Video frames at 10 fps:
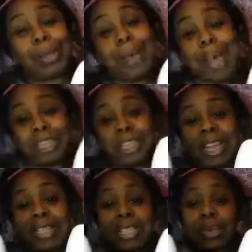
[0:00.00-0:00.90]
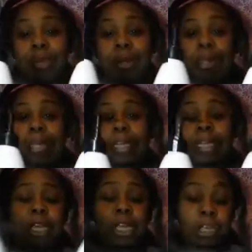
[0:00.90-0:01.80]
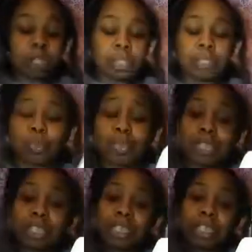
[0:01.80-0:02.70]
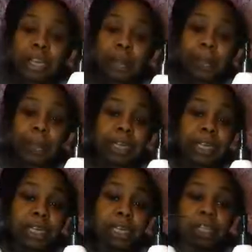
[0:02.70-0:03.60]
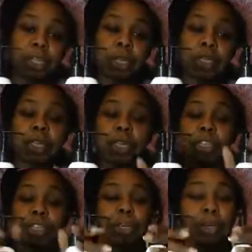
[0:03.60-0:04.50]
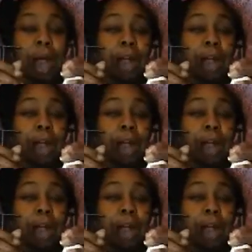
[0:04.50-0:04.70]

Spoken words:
Magic. That's the oil in it. So this one is the shampoo and conditioner.